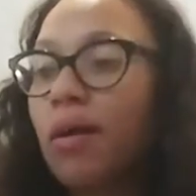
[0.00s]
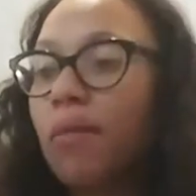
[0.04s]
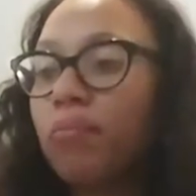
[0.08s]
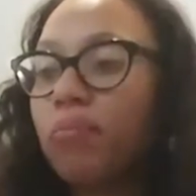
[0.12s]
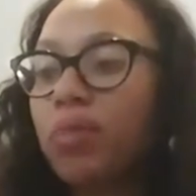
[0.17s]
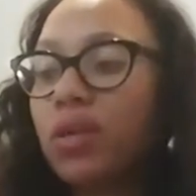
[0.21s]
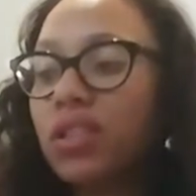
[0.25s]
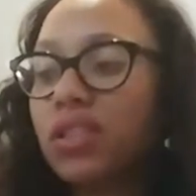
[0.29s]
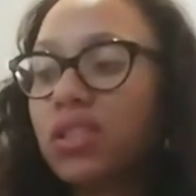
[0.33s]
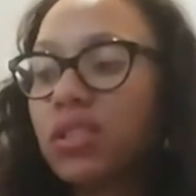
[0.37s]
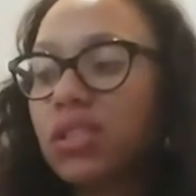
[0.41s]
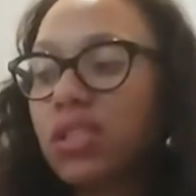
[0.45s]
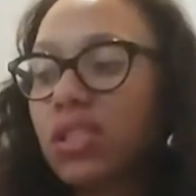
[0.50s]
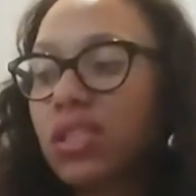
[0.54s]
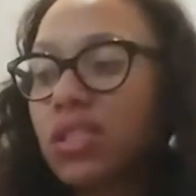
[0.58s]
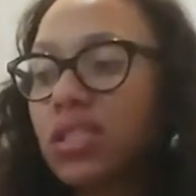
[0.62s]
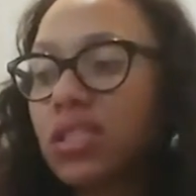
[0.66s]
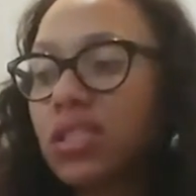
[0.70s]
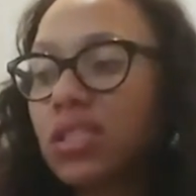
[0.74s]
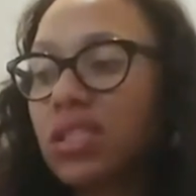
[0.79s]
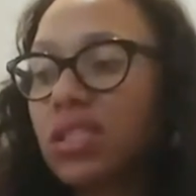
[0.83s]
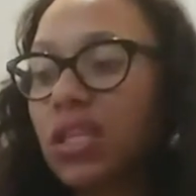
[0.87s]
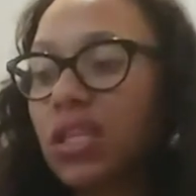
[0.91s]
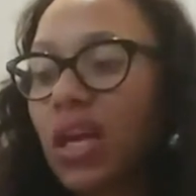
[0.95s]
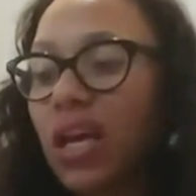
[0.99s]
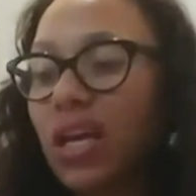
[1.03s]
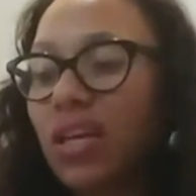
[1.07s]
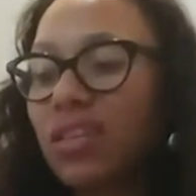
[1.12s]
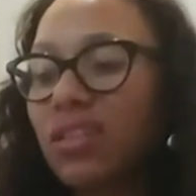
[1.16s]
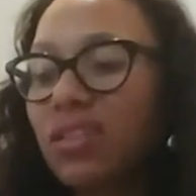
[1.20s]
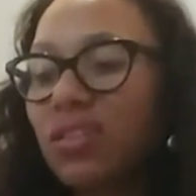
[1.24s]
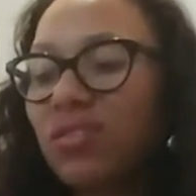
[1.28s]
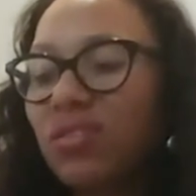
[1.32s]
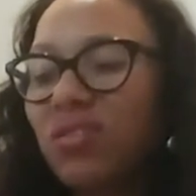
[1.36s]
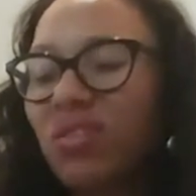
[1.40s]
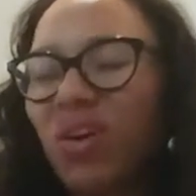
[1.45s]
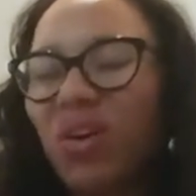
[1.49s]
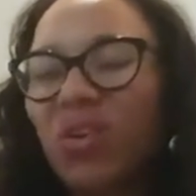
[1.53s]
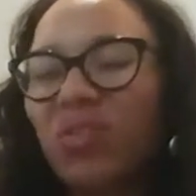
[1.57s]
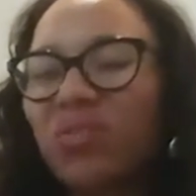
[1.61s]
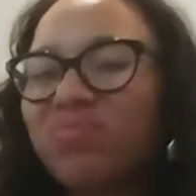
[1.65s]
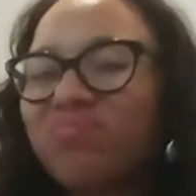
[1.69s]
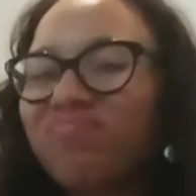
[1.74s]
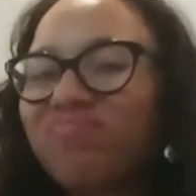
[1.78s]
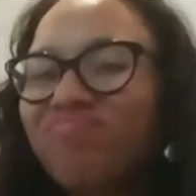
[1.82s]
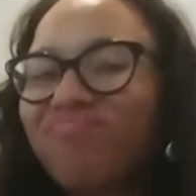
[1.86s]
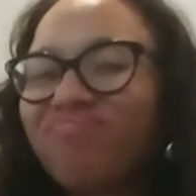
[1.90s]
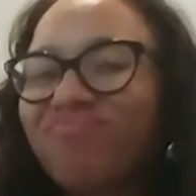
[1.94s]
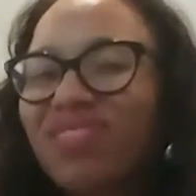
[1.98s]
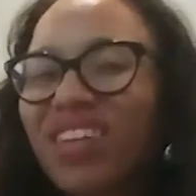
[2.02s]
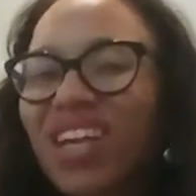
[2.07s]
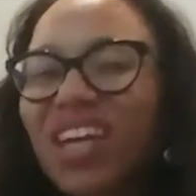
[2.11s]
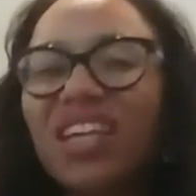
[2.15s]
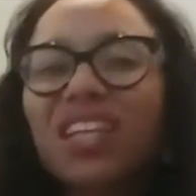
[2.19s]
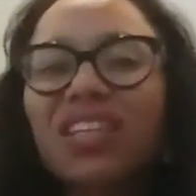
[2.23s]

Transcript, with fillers: But it's just, you know, it